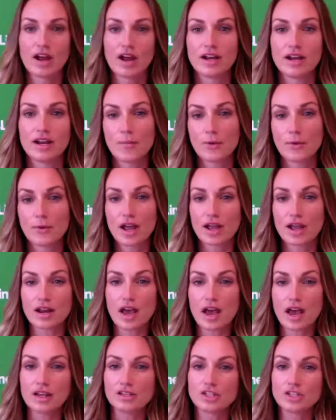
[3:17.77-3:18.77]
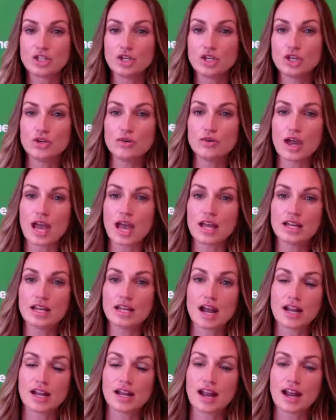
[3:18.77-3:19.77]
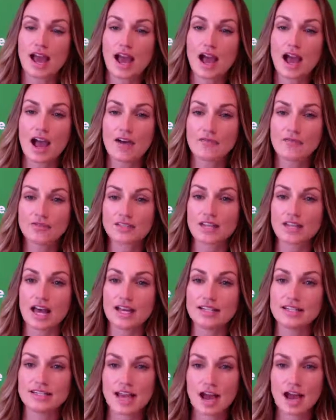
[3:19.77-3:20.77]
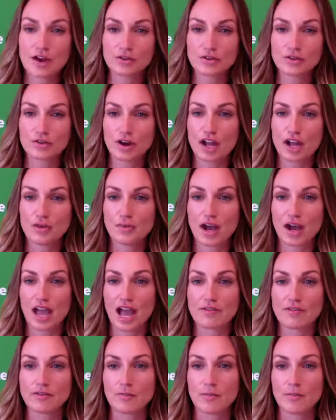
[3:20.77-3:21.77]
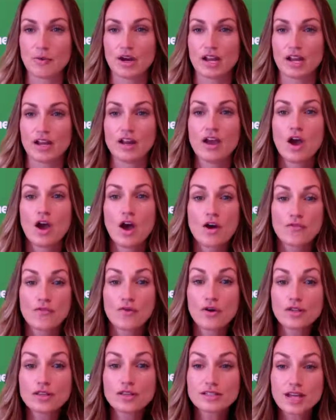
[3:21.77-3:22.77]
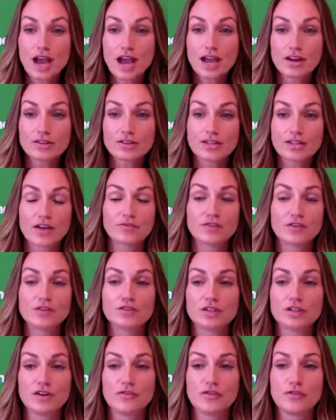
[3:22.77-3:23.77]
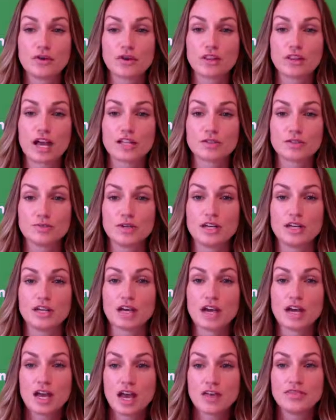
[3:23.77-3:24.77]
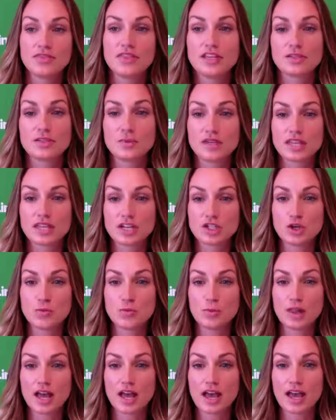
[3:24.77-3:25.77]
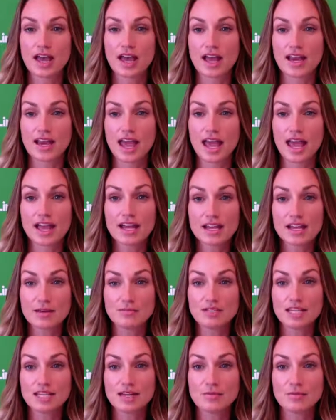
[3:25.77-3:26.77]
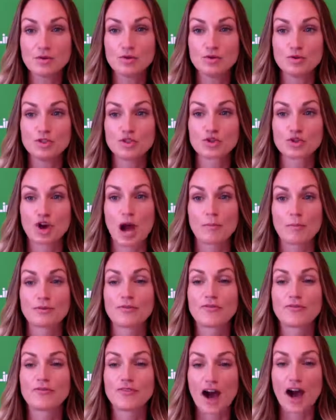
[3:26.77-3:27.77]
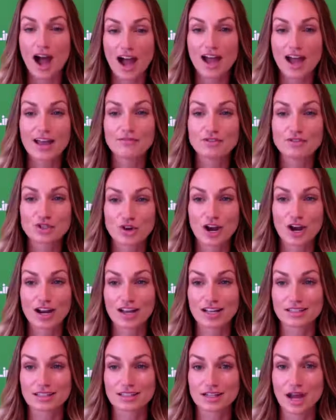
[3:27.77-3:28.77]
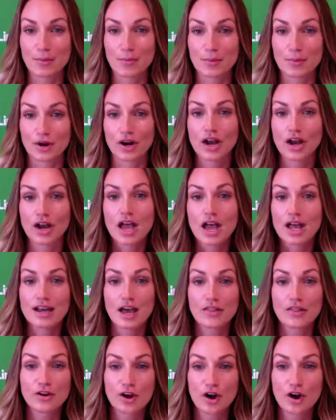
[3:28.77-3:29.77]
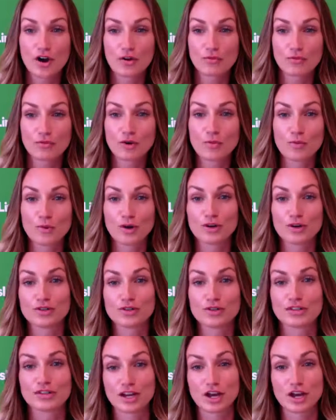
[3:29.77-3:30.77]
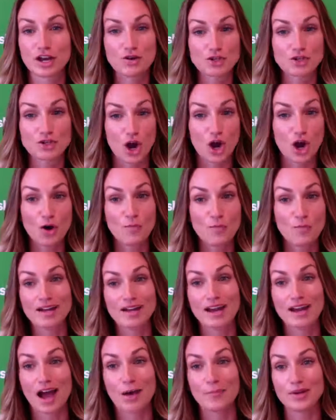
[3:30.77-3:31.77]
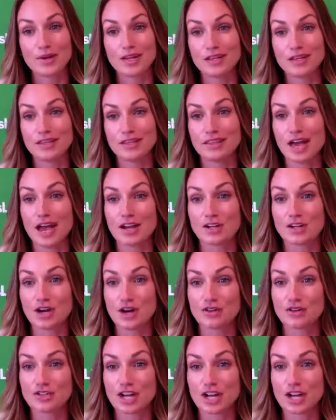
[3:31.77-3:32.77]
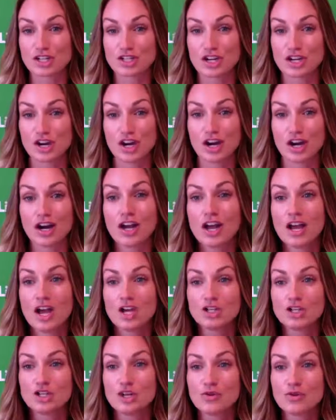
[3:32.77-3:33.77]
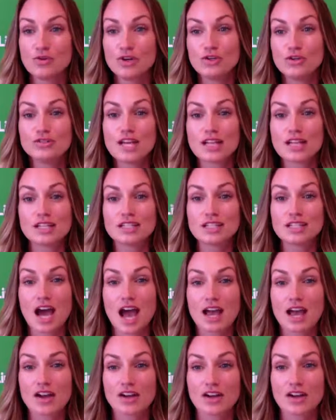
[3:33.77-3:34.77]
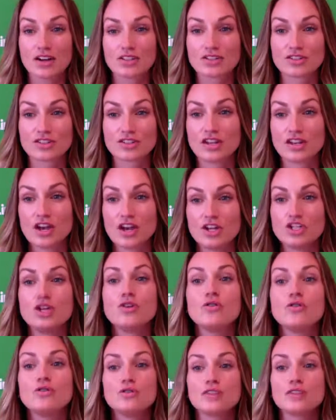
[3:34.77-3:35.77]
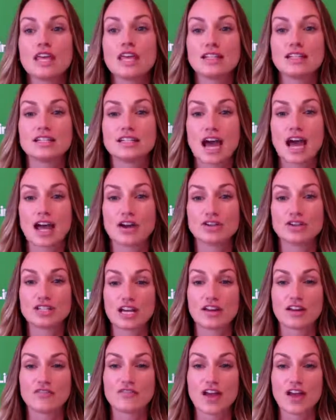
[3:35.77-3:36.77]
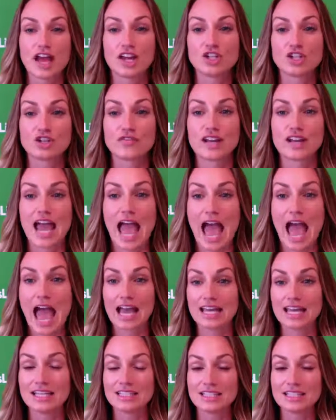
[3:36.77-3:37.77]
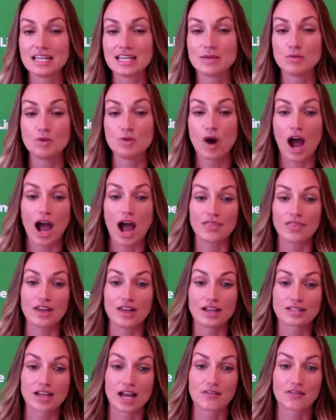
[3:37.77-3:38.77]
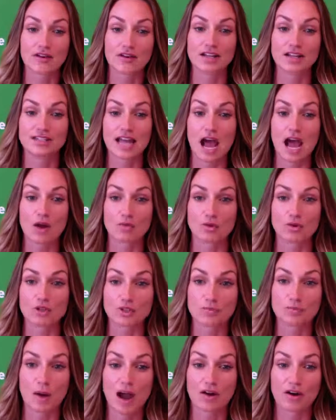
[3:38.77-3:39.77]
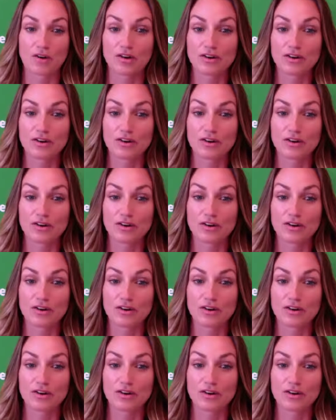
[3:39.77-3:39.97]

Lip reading: number 8, LSU, 89.5, slight downgrade by half a point for the Tigers after losing to Florida last week. This week they do play an A&M team who's dropped 5 straight against the number. Now there are rumors that Coach O may not be the head coach next year. Do you think the Tigers take advantage of an Aggies team who I think is kind of on a downward spiral?